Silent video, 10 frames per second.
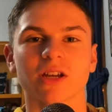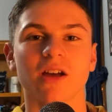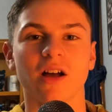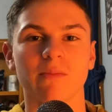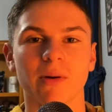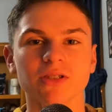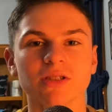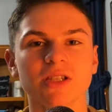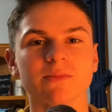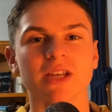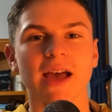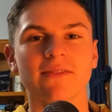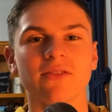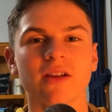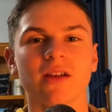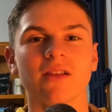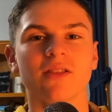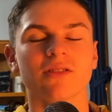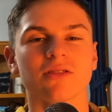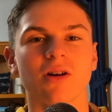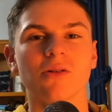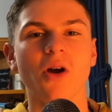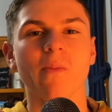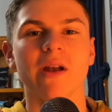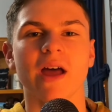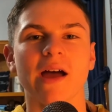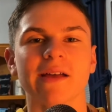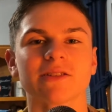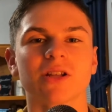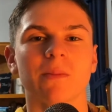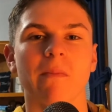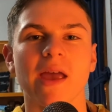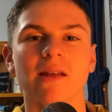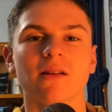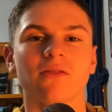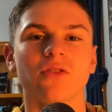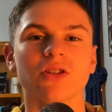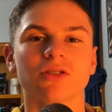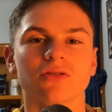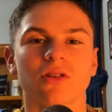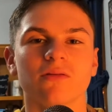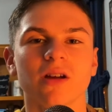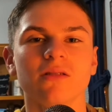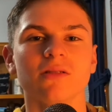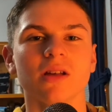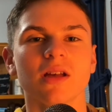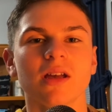Like a bunch of teams have this logo, but not as their main official logo.